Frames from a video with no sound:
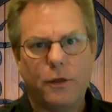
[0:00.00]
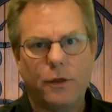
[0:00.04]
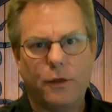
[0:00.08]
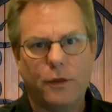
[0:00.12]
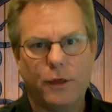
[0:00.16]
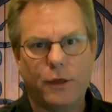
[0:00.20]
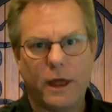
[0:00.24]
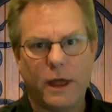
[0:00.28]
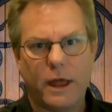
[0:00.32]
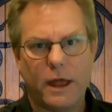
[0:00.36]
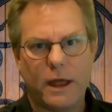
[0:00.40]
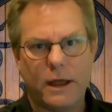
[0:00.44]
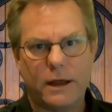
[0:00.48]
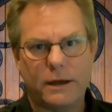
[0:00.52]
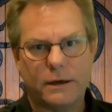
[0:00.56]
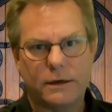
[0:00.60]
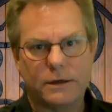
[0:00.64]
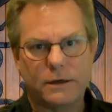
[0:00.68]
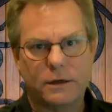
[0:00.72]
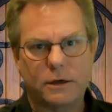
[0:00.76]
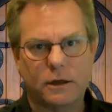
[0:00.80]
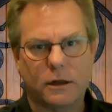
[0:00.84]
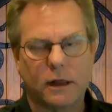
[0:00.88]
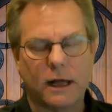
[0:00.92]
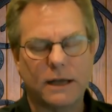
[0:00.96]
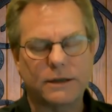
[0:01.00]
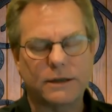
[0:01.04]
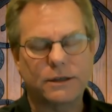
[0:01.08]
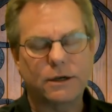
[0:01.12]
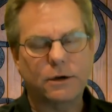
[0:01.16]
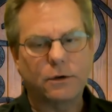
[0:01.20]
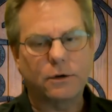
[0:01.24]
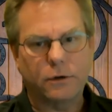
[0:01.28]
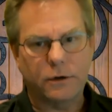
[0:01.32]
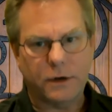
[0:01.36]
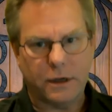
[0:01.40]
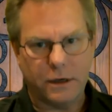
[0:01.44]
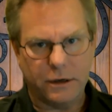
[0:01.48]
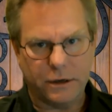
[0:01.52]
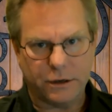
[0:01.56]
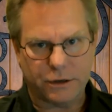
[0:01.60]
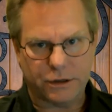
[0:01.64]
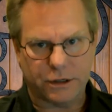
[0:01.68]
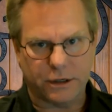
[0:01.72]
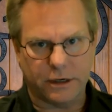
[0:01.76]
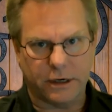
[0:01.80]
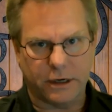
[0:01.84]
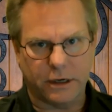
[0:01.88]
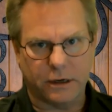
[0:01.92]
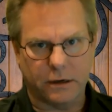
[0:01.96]
that classical
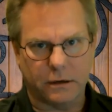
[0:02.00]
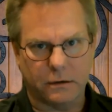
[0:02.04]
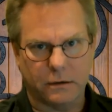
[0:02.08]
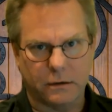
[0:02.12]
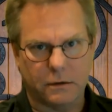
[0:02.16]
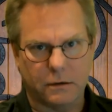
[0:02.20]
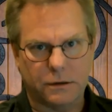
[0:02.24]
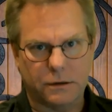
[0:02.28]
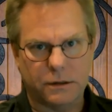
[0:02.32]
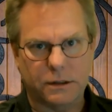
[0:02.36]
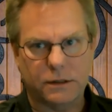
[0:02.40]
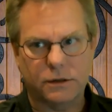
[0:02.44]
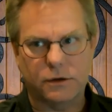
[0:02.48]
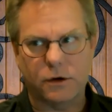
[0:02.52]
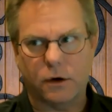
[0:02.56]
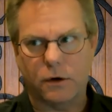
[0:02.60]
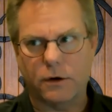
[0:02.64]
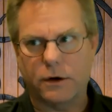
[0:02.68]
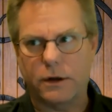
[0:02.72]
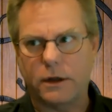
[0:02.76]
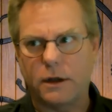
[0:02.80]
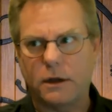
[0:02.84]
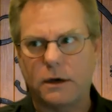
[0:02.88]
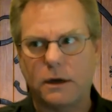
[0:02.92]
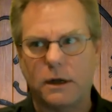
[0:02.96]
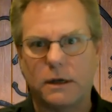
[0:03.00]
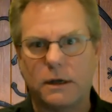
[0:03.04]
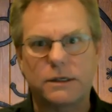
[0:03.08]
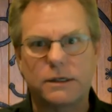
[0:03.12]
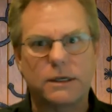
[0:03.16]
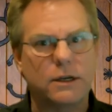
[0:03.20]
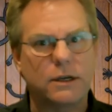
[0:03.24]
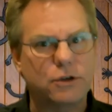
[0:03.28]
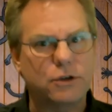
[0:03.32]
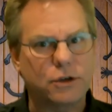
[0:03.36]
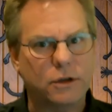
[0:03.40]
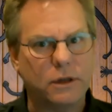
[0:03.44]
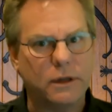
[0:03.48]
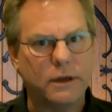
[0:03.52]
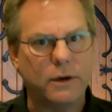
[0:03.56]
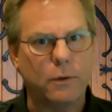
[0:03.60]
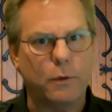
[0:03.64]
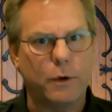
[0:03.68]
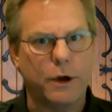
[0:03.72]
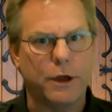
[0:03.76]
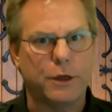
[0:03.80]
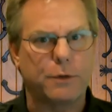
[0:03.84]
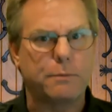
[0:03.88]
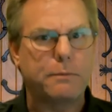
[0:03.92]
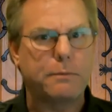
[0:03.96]
conditioning started essentially
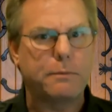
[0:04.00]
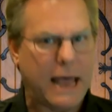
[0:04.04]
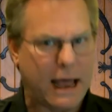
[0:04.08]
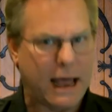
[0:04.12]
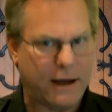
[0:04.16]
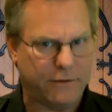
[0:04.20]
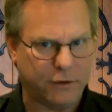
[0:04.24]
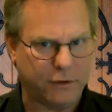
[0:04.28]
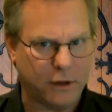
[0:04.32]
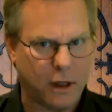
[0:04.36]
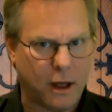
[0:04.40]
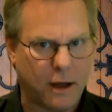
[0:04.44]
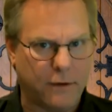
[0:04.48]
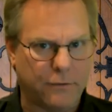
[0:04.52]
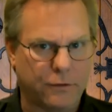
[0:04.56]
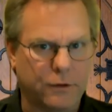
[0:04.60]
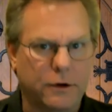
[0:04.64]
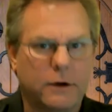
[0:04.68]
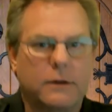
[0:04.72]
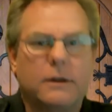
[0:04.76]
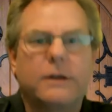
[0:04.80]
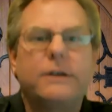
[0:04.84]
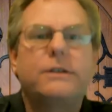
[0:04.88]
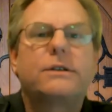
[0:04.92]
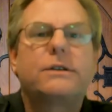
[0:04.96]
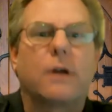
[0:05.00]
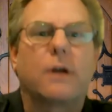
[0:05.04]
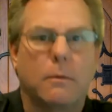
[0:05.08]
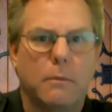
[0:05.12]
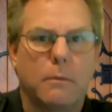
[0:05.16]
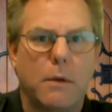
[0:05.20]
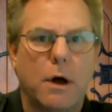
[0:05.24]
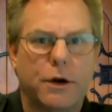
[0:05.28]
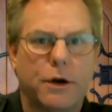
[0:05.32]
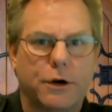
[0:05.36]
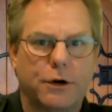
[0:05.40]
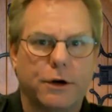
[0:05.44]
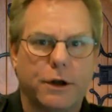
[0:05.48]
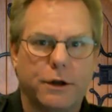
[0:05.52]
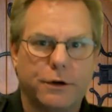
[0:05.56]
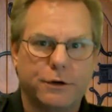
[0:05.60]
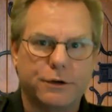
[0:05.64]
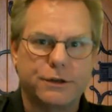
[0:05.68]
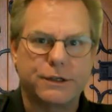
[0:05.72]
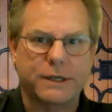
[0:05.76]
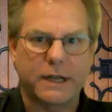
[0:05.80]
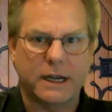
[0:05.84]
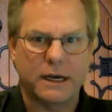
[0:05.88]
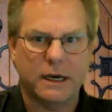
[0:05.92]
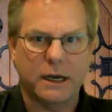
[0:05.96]
with Pavlov, or at least our modern
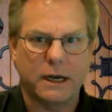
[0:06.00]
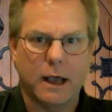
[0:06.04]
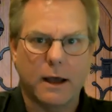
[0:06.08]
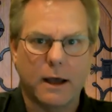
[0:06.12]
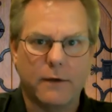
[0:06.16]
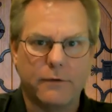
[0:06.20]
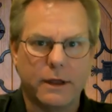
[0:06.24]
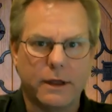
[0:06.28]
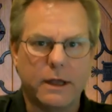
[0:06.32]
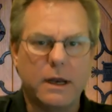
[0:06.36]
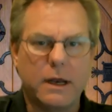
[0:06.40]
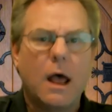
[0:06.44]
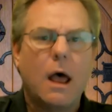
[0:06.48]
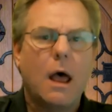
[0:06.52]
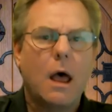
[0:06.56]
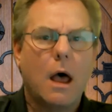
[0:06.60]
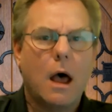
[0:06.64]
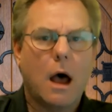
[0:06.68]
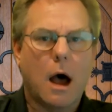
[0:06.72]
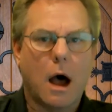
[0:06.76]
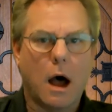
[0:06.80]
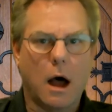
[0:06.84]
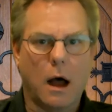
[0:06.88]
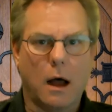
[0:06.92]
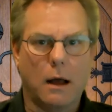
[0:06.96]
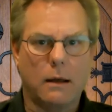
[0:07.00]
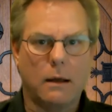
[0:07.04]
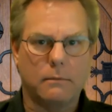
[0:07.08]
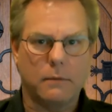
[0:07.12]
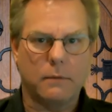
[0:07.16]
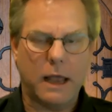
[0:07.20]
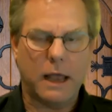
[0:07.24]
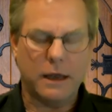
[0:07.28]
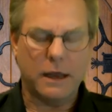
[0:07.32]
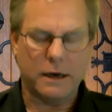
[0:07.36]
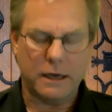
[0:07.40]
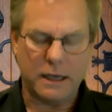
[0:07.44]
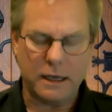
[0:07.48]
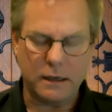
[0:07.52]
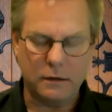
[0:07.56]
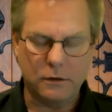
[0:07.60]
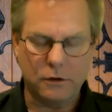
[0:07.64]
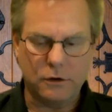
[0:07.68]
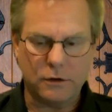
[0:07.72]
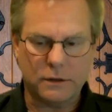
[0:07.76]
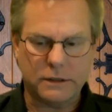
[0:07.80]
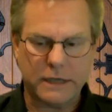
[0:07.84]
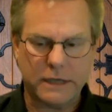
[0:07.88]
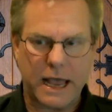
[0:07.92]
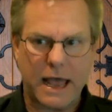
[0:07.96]
understanding of it. And he
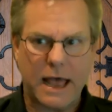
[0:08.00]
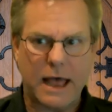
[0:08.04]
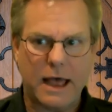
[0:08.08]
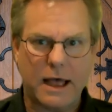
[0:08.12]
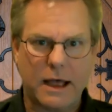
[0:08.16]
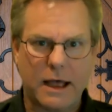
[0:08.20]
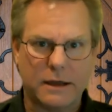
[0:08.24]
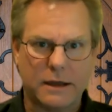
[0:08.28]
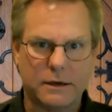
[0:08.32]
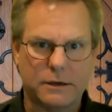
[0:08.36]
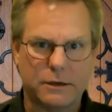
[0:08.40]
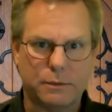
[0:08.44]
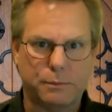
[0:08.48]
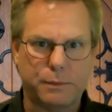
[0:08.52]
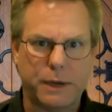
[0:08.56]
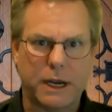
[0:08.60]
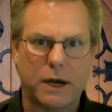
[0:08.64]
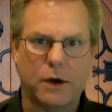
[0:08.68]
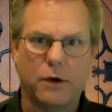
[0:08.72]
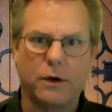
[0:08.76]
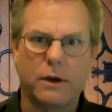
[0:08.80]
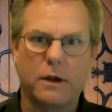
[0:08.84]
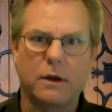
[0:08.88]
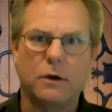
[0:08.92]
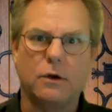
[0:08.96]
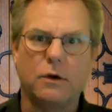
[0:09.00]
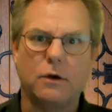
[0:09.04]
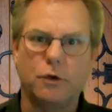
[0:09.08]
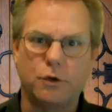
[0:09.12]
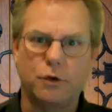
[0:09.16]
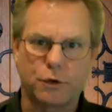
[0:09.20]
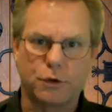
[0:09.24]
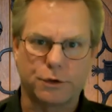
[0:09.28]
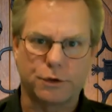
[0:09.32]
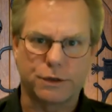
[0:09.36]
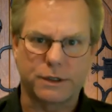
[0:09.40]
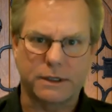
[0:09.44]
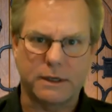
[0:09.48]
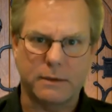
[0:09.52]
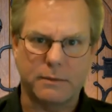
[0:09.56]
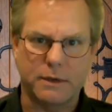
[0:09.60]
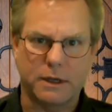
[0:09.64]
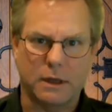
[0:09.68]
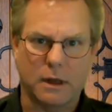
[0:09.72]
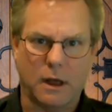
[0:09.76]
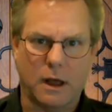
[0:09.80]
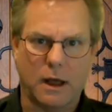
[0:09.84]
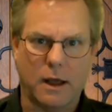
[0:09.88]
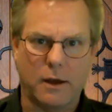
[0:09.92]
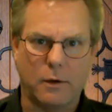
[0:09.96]
looked at pairing neutral
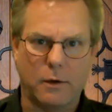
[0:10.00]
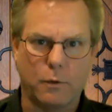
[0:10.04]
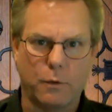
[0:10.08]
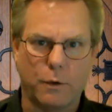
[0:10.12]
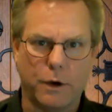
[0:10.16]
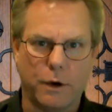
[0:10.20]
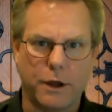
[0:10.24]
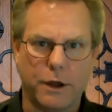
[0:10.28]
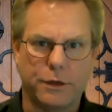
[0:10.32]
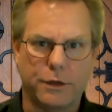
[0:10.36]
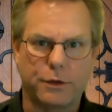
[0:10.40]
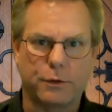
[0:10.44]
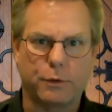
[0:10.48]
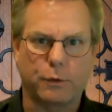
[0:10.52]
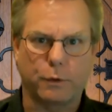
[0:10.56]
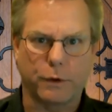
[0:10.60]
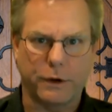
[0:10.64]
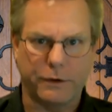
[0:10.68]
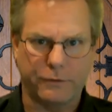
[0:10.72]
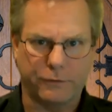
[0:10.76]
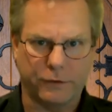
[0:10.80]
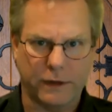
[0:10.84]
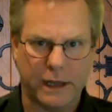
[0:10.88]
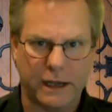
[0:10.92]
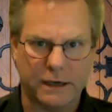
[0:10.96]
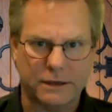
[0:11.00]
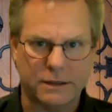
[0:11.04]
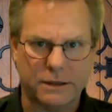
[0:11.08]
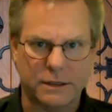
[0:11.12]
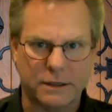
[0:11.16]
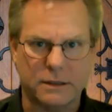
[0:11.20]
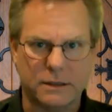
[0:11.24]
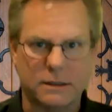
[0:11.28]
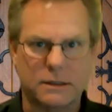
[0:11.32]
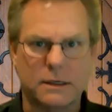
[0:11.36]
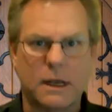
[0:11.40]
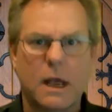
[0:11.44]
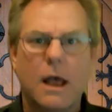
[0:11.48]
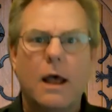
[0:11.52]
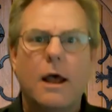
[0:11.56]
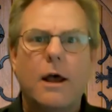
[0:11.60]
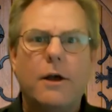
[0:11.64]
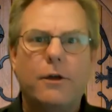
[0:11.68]
stimuli with reflexes.